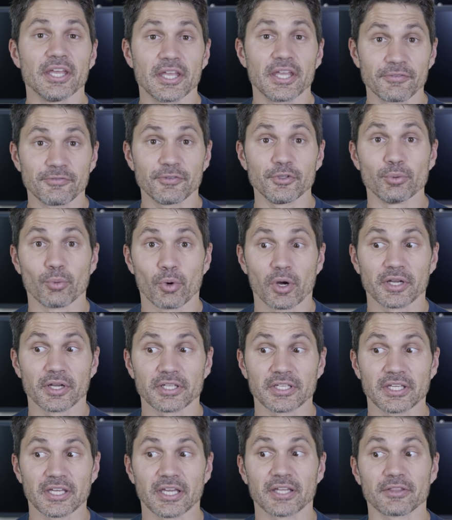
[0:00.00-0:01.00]
If you want to
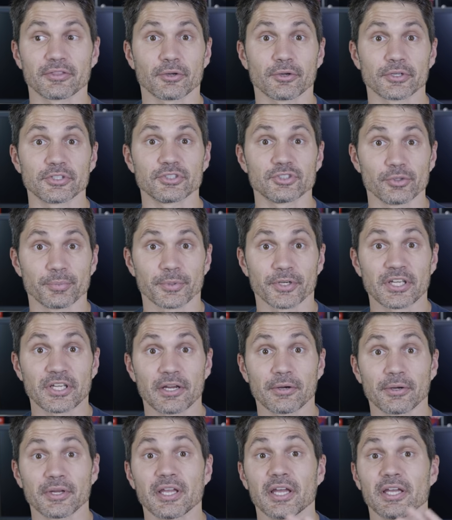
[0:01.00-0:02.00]
get 30 Super
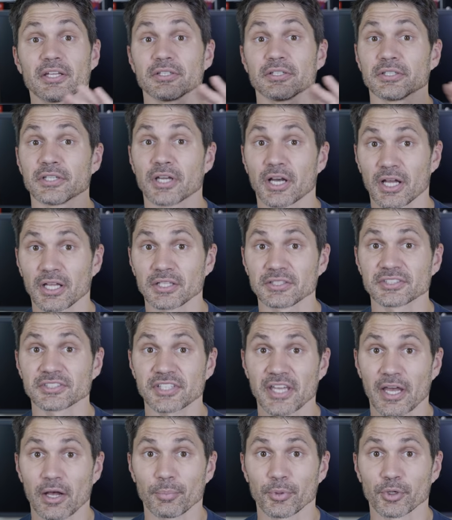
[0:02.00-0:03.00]
Carry at
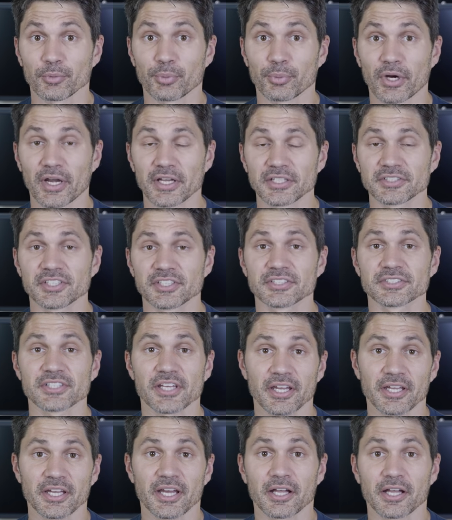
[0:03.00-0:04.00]
non-scalper prices,
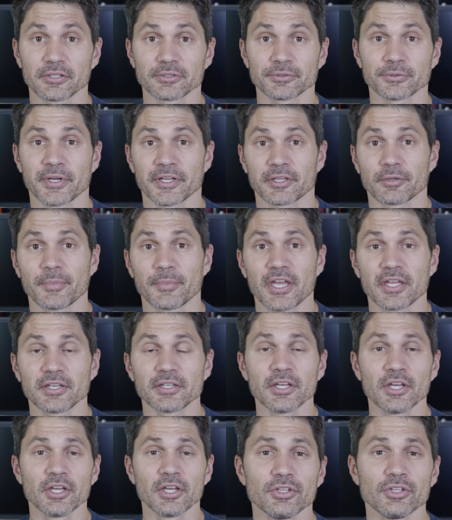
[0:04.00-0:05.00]
I highly
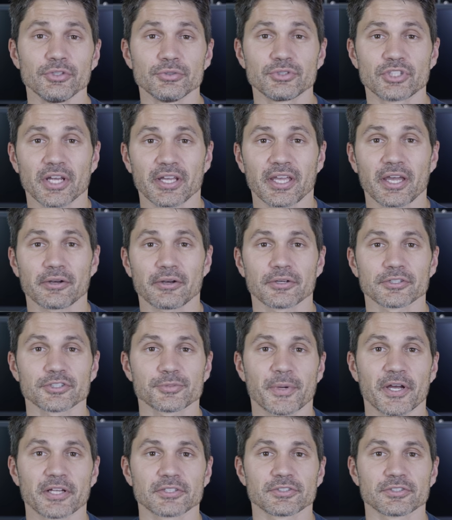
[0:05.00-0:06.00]
recommend you check out our
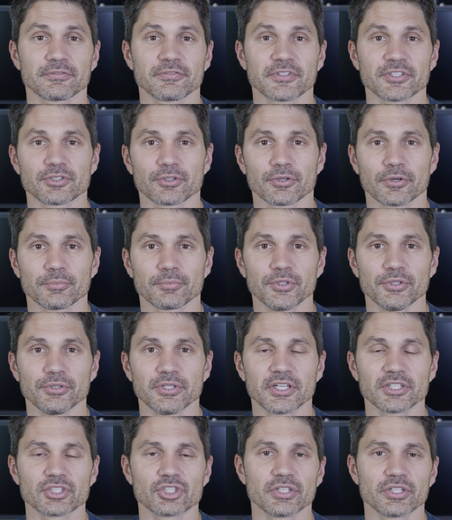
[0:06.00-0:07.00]
sponsor, Ventura
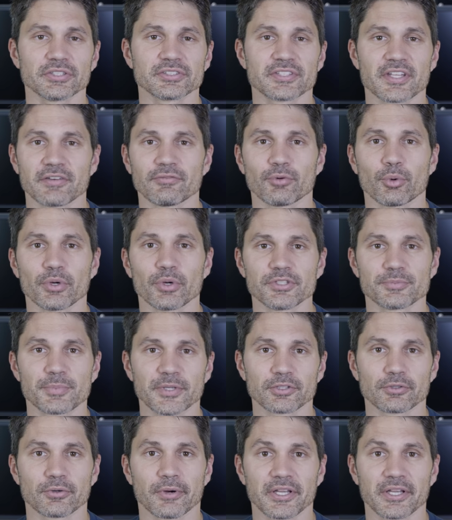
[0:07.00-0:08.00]
Munitions. They've always
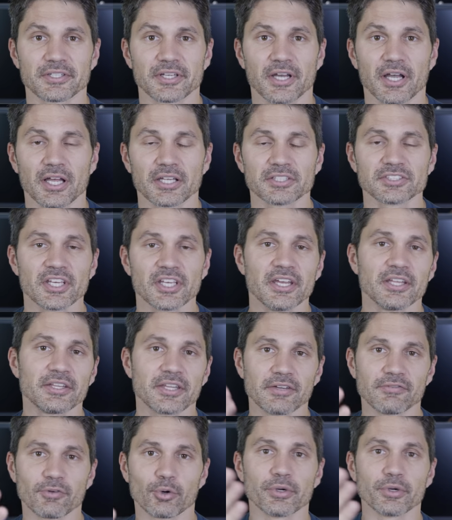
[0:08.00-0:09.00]
been great to us.
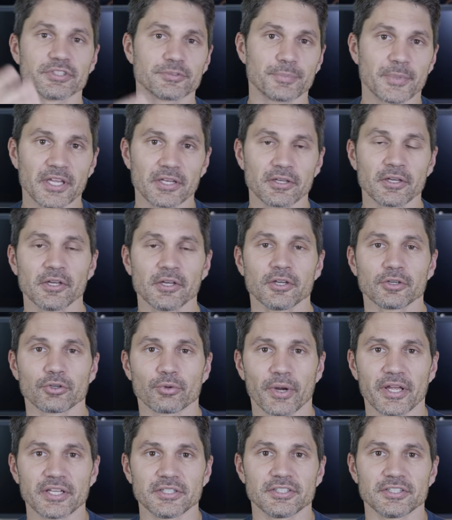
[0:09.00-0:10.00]
They've always been
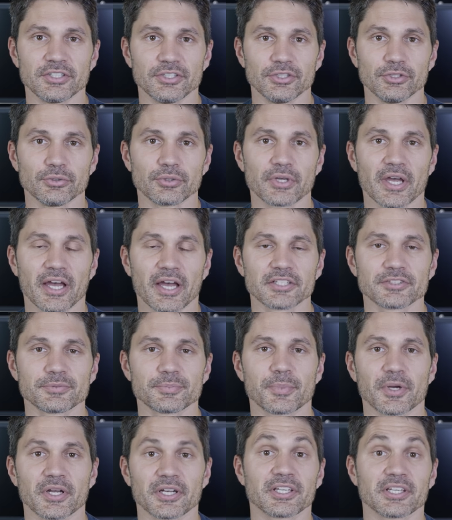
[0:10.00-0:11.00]
great to you guys,
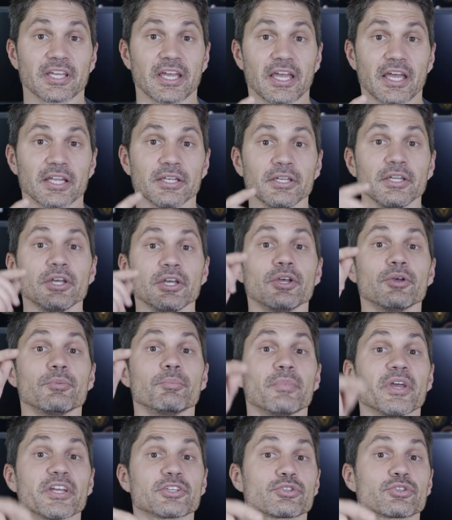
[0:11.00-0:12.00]
but again,
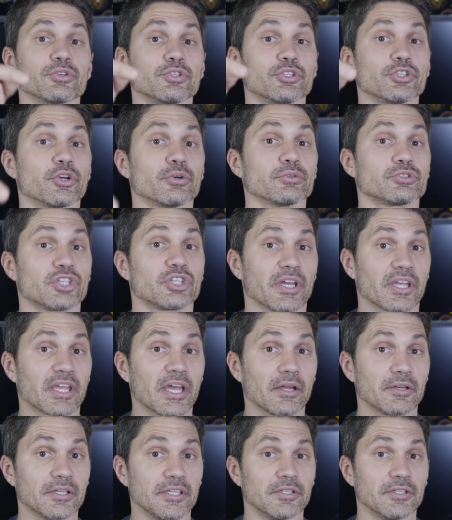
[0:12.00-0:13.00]
make sure you go check
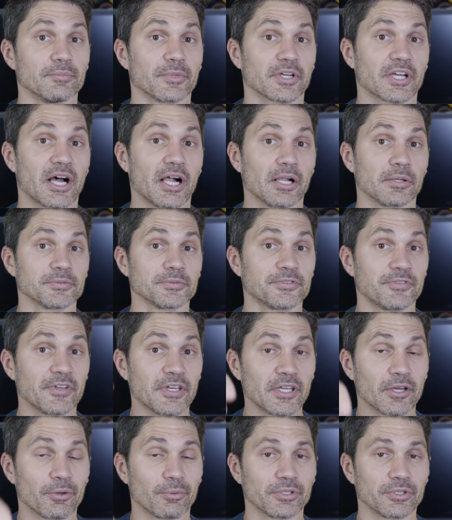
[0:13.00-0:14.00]
out Ian McCollum's
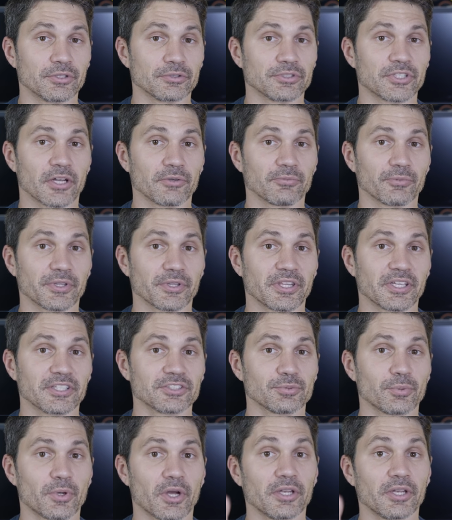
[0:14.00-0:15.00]
video when you're done with
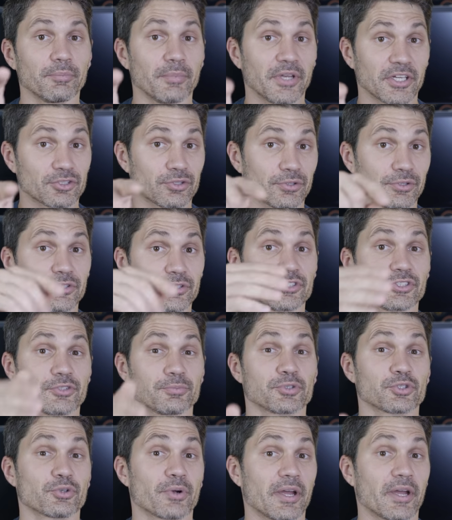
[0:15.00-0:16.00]
this one. Make sure you
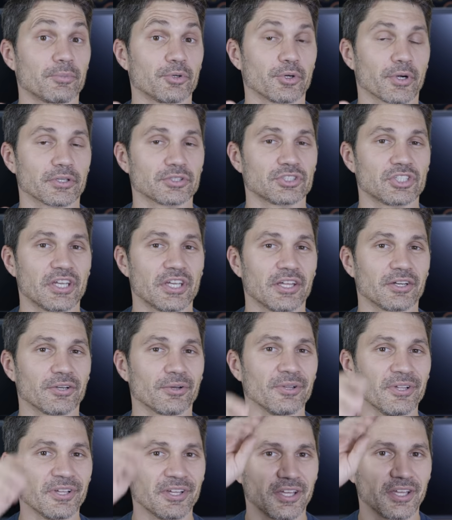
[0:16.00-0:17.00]
subscribe to our
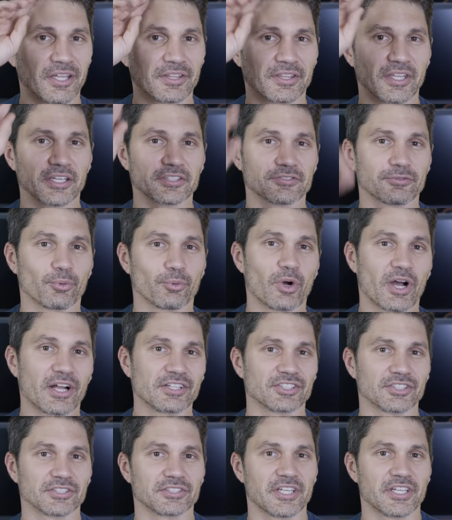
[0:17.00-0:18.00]
channel, and thanks for
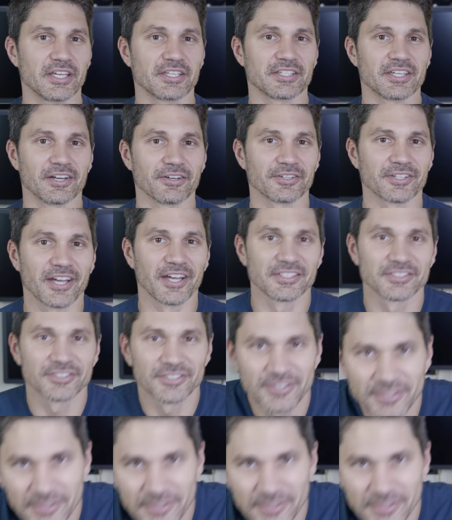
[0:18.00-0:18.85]
watching. Take care, guys.